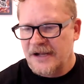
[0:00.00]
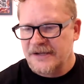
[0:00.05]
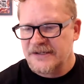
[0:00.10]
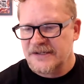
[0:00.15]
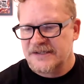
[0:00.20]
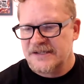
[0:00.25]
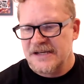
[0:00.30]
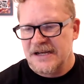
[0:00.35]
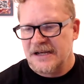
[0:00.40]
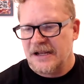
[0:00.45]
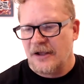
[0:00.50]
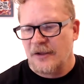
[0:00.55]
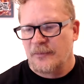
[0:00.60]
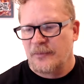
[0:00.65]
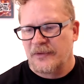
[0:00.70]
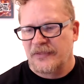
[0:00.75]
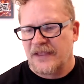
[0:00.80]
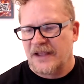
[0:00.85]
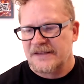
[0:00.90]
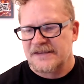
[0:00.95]
I just need
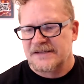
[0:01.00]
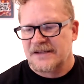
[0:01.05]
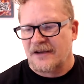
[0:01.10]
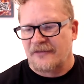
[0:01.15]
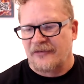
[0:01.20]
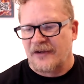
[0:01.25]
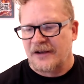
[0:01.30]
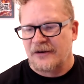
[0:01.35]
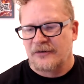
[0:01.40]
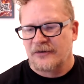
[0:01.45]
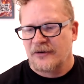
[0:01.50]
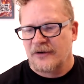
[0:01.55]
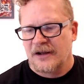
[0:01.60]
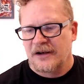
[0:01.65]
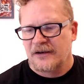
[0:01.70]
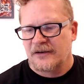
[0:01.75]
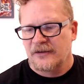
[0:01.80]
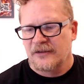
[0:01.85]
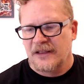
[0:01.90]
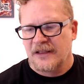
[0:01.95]
help with that stuff. I don't know how
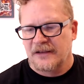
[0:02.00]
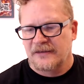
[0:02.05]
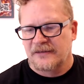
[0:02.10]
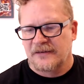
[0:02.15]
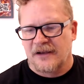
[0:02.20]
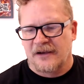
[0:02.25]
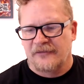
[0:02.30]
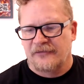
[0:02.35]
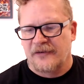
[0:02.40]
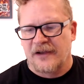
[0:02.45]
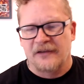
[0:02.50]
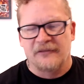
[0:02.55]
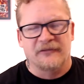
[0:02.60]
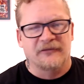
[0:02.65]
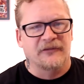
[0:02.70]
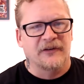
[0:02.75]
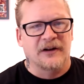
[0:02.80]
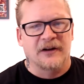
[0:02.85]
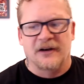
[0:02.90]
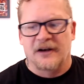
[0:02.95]
to do that stuff. I haven't
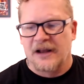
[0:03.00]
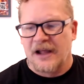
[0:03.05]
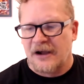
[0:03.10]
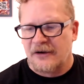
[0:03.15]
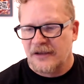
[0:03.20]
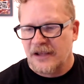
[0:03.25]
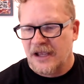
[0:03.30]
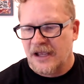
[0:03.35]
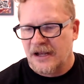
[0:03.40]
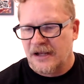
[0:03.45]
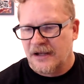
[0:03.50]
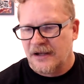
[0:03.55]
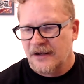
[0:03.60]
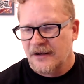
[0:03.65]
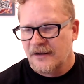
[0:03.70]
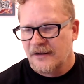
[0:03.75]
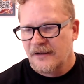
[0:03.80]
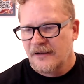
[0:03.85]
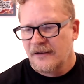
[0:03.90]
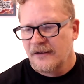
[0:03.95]
figured it out yet.
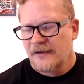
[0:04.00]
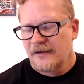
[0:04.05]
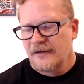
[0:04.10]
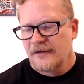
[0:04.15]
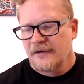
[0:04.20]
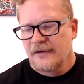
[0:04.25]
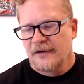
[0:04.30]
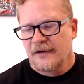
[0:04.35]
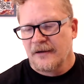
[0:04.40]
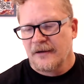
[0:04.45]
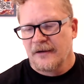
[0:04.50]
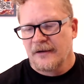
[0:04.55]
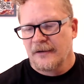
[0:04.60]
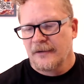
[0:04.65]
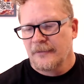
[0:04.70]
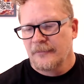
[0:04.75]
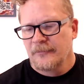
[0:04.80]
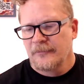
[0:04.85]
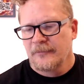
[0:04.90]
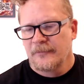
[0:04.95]

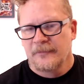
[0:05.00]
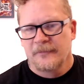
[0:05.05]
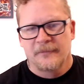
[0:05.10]
Um,